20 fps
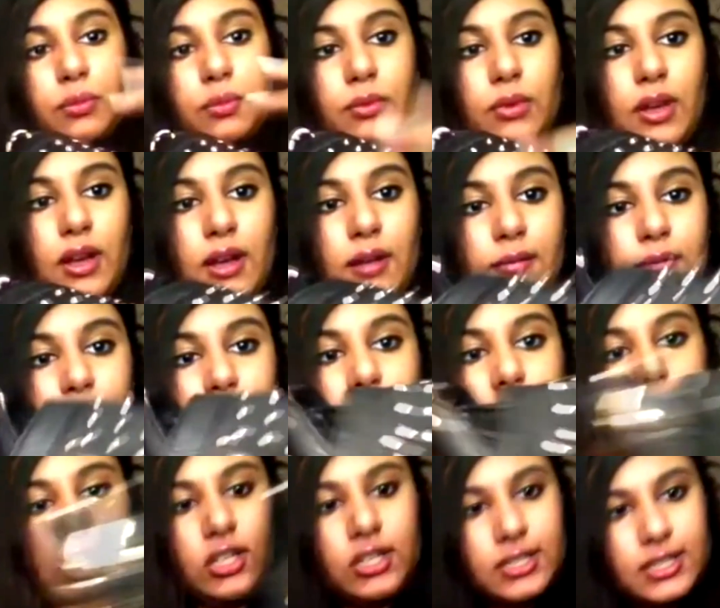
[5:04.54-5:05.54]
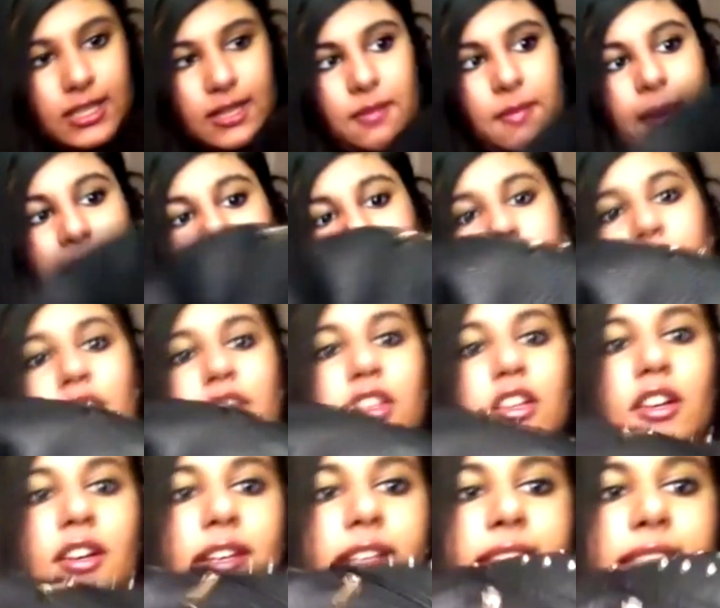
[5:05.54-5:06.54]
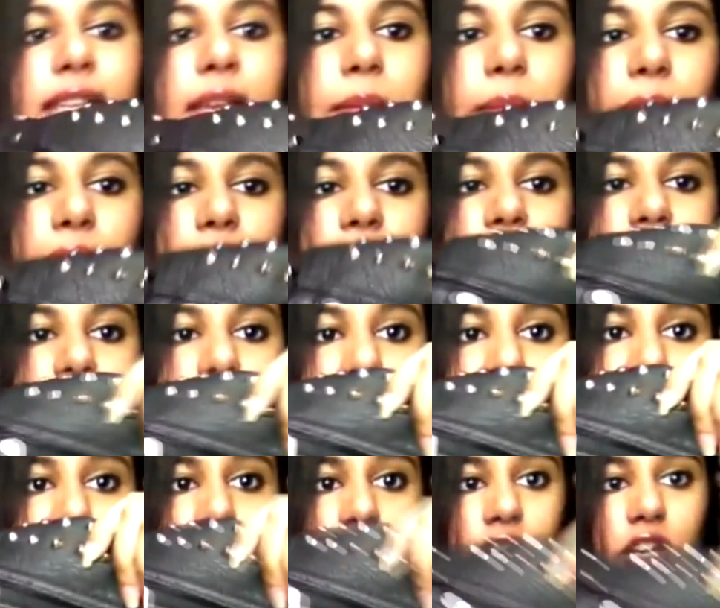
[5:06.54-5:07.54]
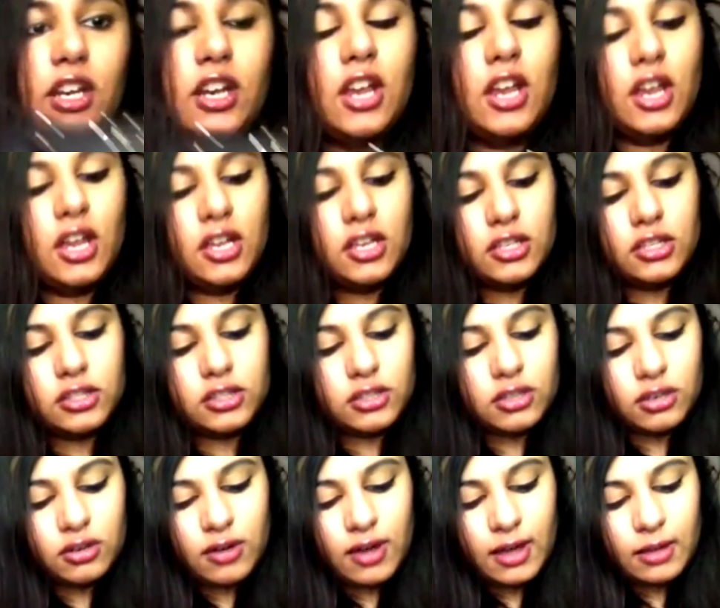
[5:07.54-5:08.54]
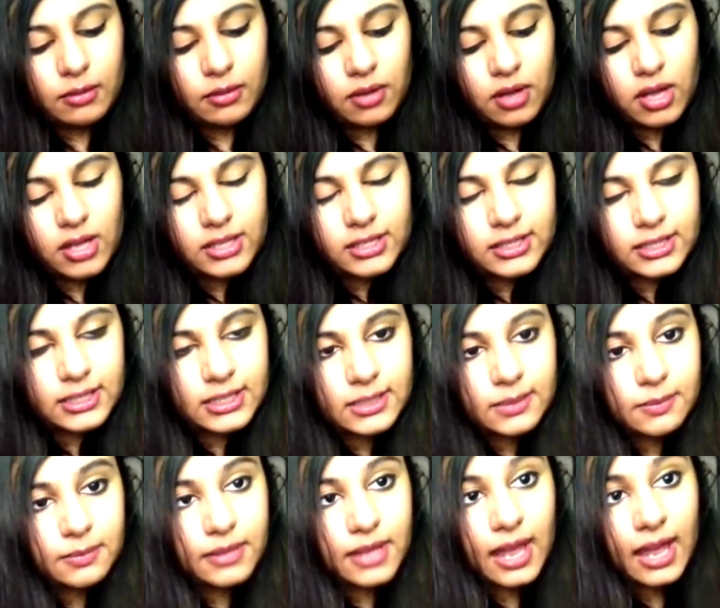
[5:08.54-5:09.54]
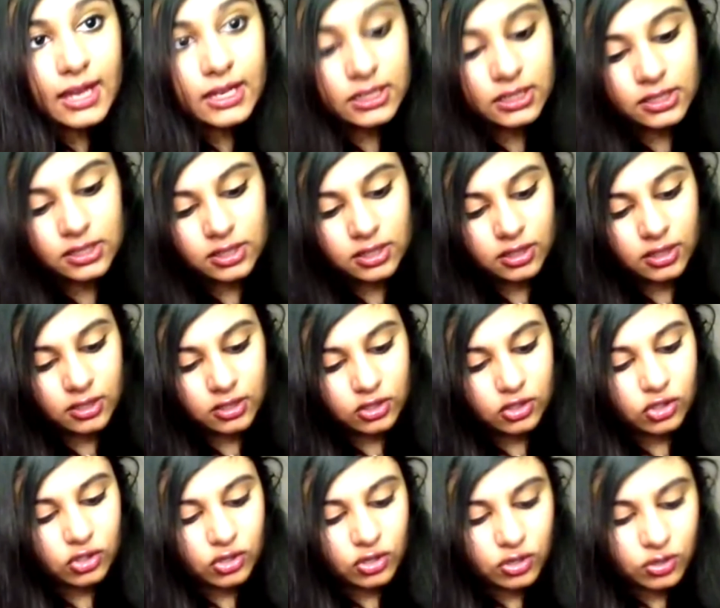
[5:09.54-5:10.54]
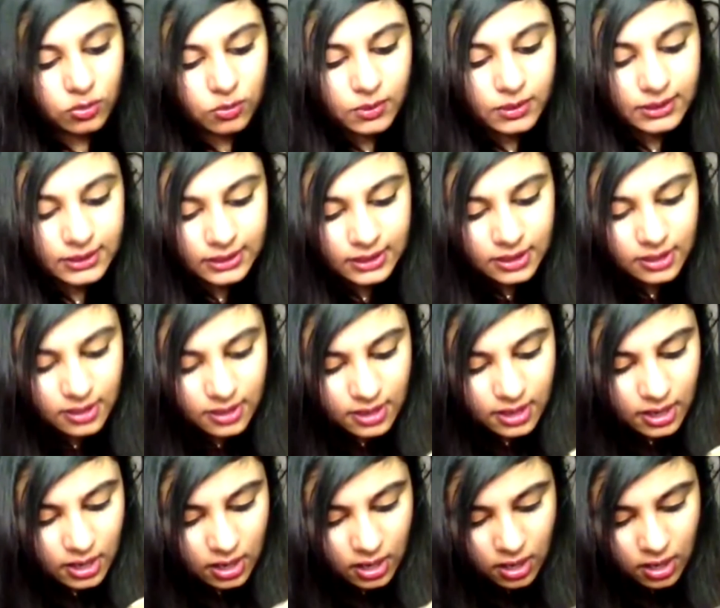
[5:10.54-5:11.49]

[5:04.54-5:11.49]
um, turn to the back there is a pocket here so I will unzip that and show you what's in there.